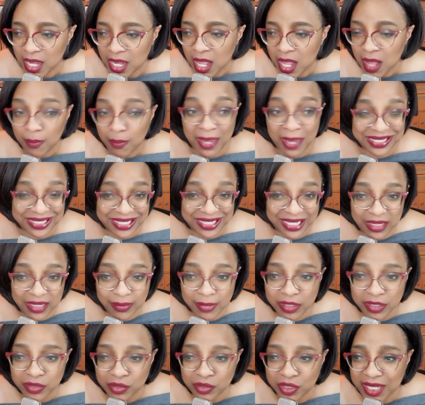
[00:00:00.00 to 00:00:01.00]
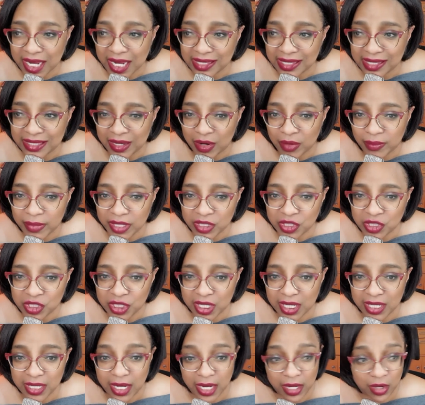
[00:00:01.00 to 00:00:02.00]
My team understands their
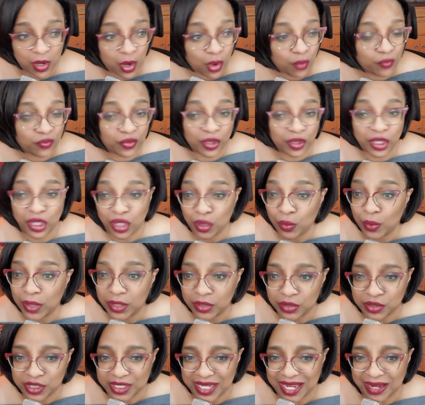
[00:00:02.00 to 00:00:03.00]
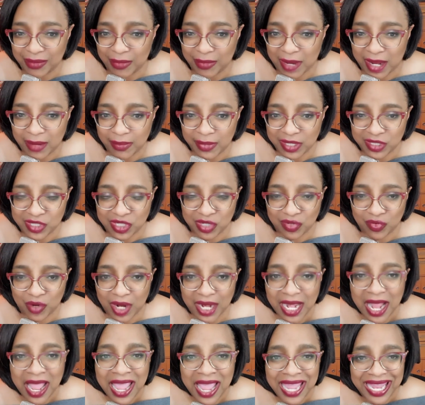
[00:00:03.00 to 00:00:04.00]
mission and hopefully you understand my mission,
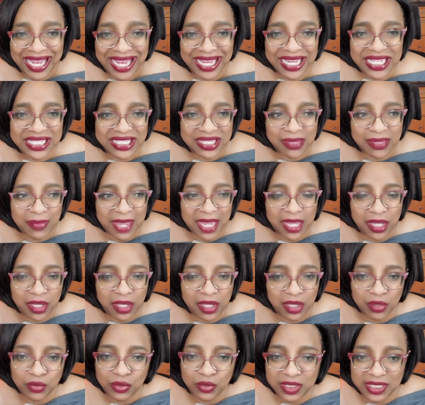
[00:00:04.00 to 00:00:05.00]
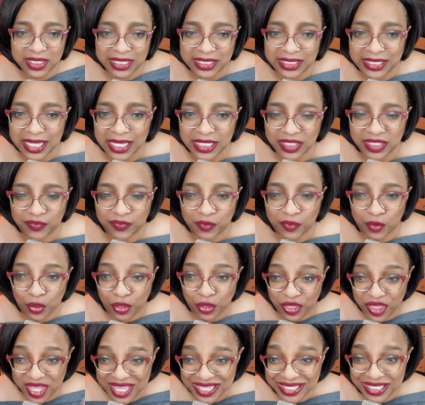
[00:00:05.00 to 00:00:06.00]
right? It is to make you successful.
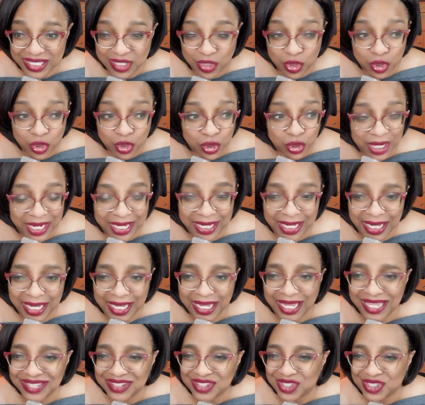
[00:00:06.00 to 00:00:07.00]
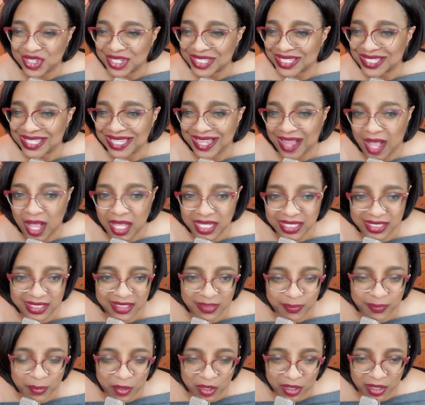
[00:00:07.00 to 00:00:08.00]
This training is just the
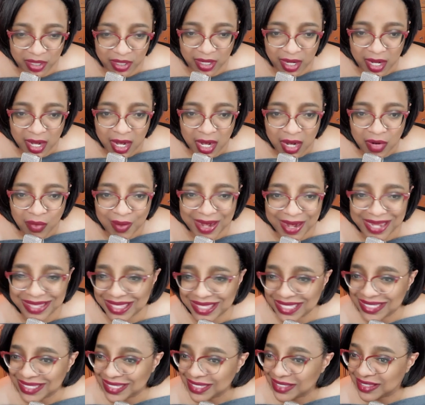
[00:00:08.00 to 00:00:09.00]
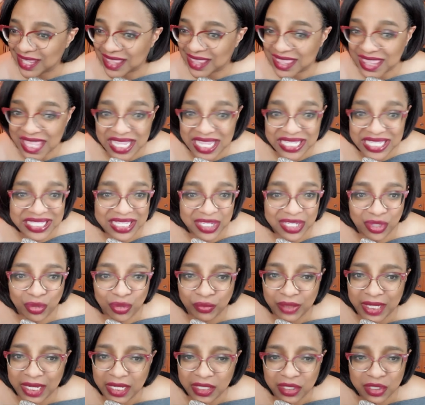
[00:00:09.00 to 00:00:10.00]
iceberg, right? This is the things that you
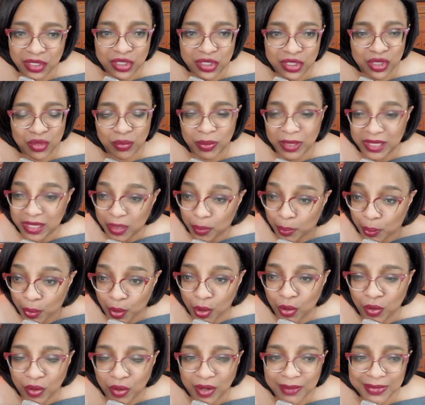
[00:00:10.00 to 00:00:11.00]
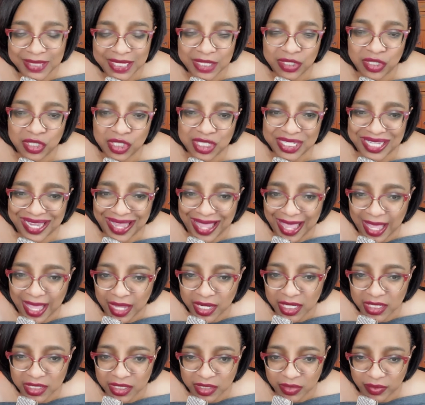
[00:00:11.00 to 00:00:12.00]
need to do, but the program teaches you how
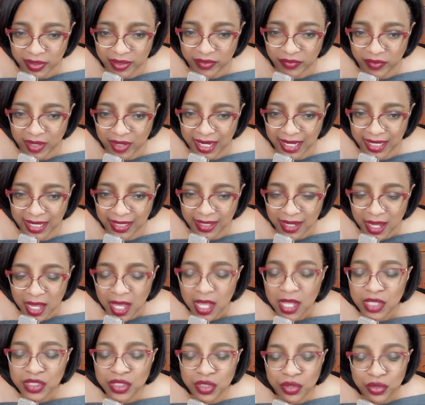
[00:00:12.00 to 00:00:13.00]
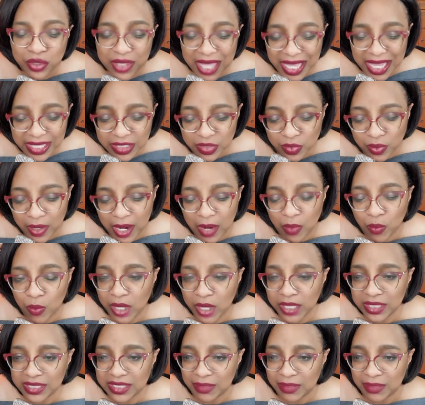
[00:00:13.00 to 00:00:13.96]
to do it, right? So that's where I want to